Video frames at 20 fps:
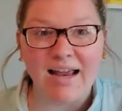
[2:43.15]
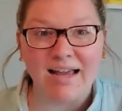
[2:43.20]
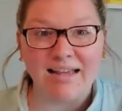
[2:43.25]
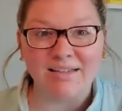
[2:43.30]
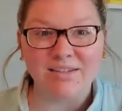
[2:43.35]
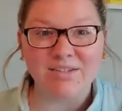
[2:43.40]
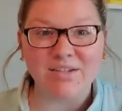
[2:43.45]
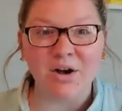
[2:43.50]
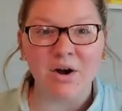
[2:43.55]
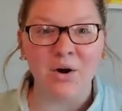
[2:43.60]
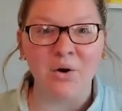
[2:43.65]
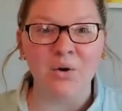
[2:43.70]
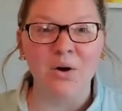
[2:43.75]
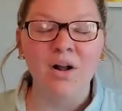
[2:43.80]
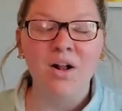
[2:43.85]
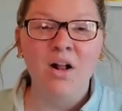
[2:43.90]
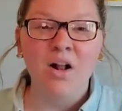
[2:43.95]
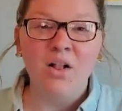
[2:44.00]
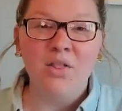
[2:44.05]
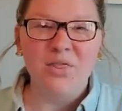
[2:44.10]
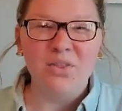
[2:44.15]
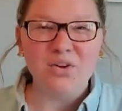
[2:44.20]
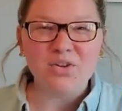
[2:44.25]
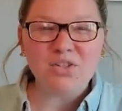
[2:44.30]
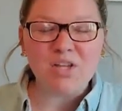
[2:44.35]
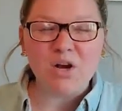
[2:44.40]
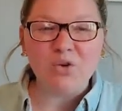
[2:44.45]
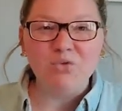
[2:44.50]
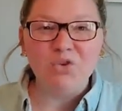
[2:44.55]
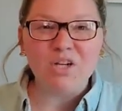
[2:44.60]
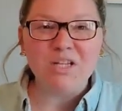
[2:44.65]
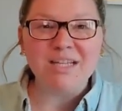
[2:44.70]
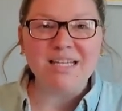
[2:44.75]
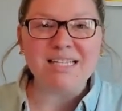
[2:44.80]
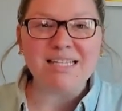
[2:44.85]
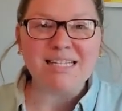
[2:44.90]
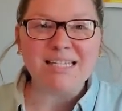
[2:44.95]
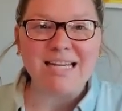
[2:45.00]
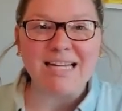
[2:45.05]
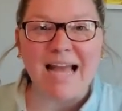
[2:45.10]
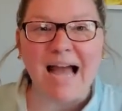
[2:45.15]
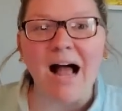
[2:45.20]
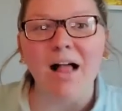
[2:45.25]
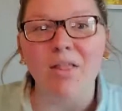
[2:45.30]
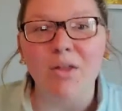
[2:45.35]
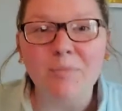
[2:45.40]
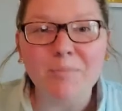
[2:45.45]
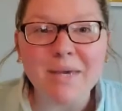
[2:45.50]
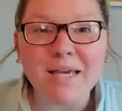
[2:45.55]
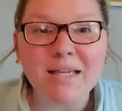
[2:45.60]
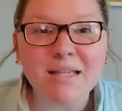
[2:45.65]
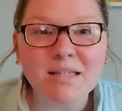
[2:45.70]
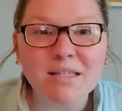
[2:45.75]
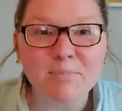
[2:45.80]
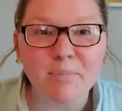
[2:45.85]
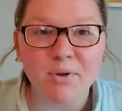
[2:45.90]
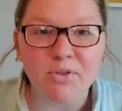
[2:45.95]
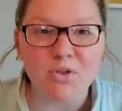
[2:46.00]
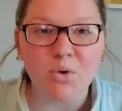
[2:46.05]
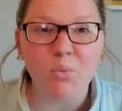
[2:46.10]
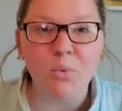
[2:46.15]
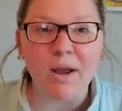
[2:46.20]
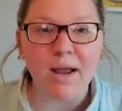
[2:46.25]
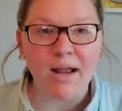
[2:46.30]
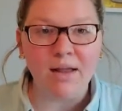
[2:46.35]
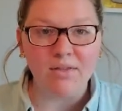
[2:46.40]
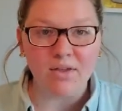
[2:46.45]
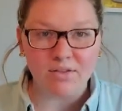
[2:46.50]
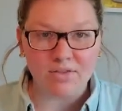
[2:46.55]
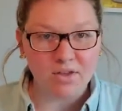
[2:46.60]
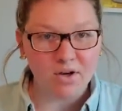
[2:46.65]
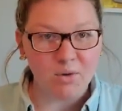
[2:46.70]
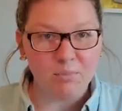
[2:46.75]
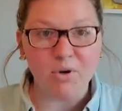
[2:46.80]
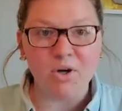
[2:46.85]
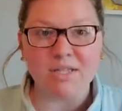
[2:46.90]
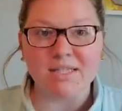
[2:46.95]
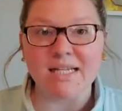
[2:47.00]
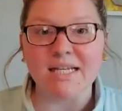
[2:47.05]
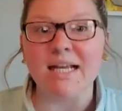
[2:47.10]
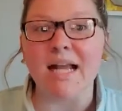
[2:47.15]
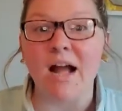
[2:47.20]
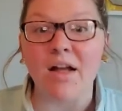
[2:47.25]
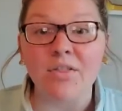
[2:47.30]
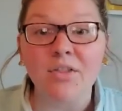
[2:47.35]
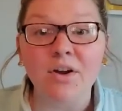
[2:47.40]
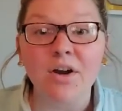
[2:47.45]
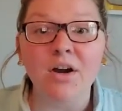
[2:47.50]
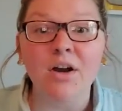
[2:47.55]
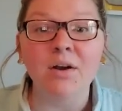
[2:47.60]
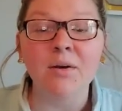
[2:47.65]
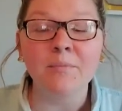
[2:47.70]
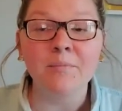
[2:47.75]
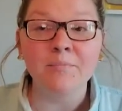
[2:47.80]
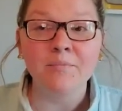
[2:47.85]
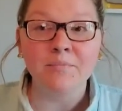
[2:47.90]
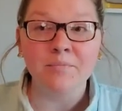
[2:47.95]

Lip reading: And so there's like realistic elements, but the way that they're put together